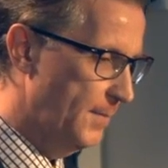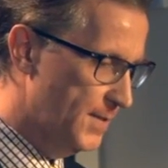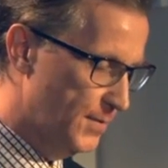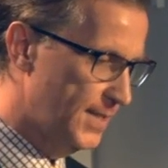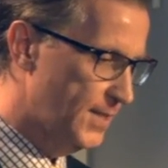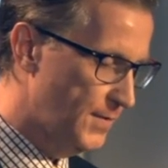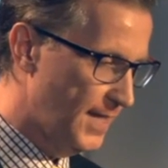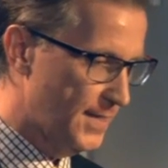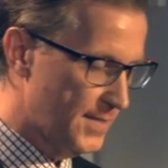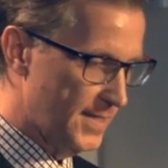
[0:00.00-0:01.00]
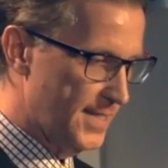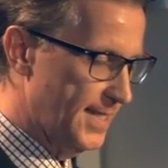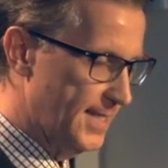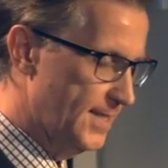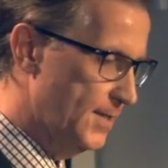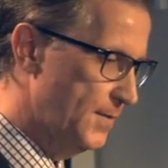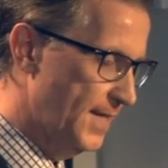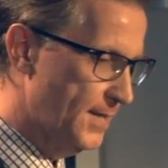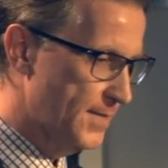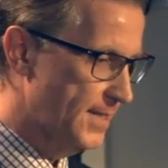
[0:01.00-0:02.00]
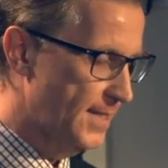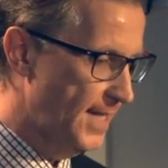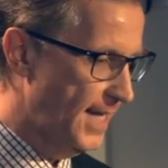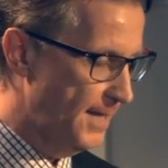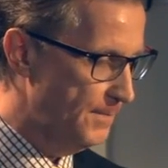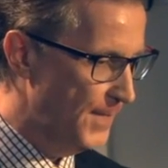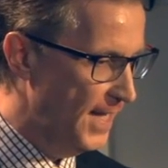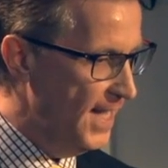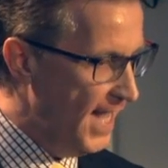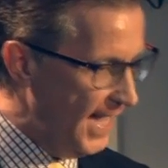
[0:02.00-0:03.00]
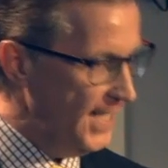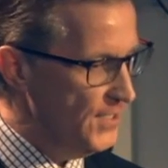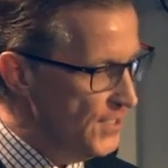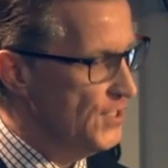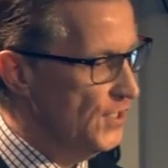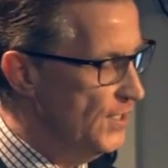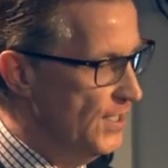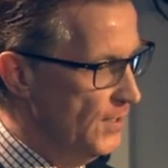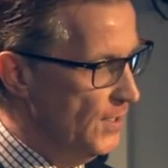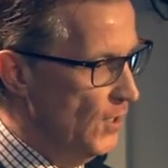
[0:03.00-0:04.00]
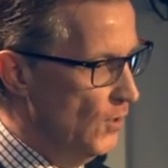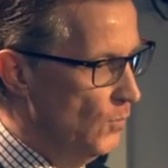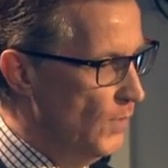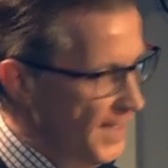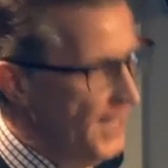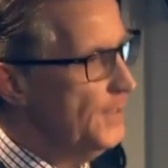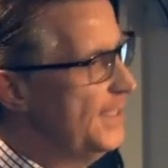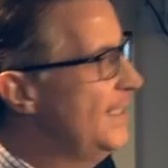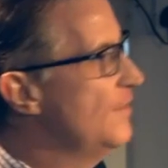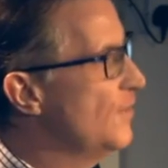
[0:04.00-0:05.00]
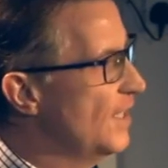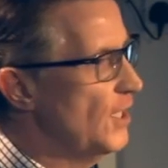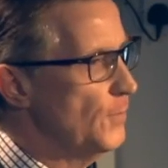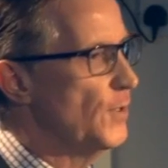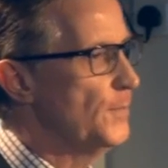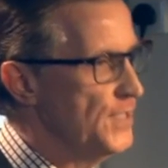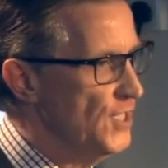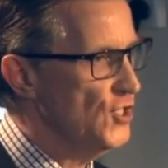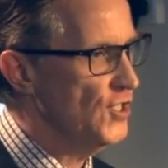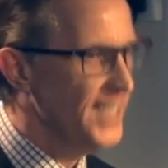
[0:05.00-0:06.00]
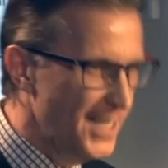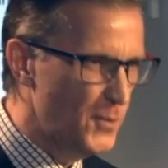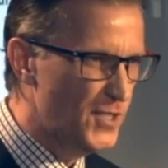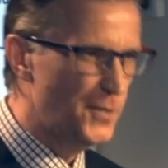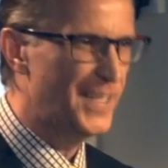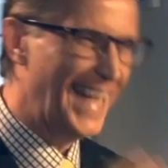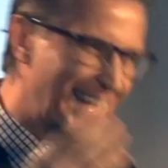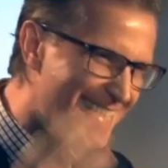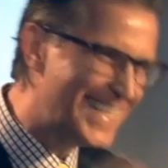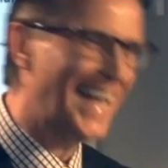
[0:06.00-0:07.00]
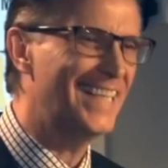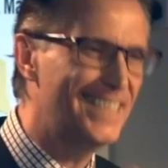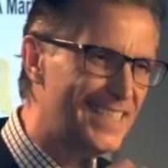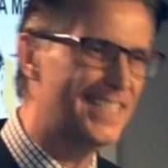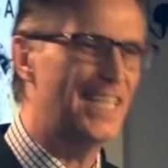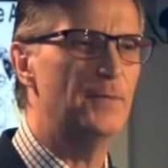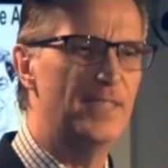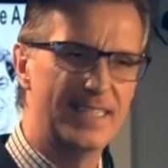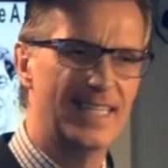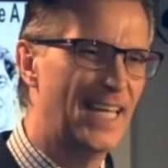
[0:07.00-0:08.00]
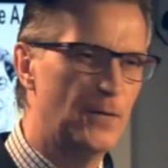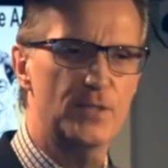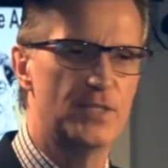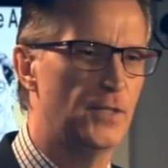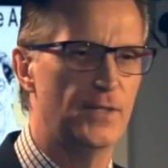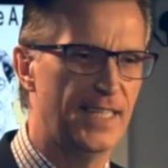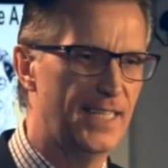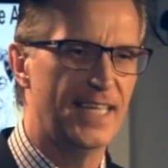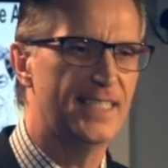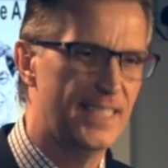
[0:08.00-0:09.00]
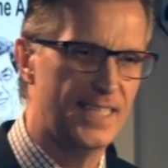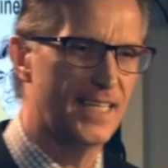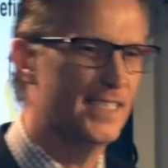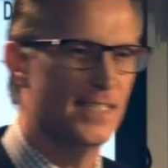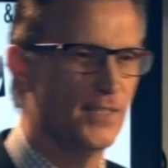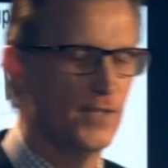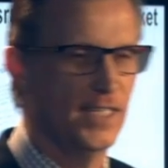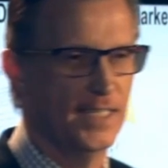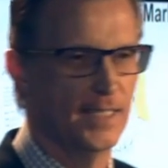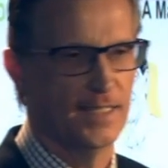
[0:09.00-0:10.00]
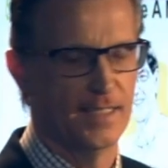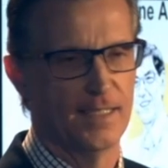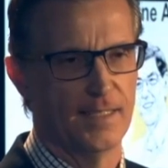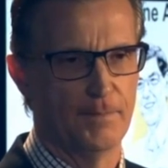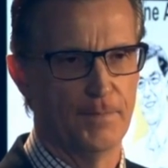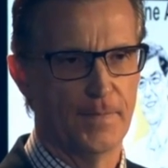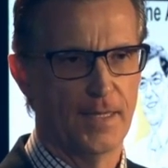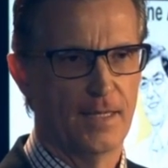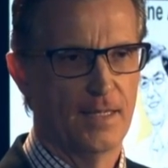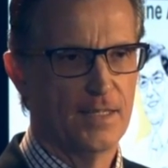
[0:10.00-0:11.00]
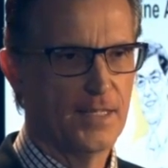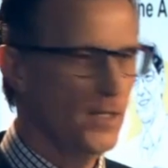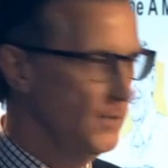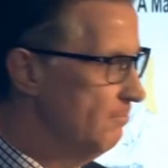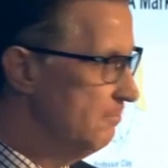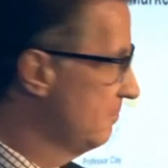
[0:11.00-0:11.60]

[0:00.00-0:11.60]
between 2006 and 2009, I understood that when they were delivering their proposition, they were doing exactly the same thing that I was doing in 1993. So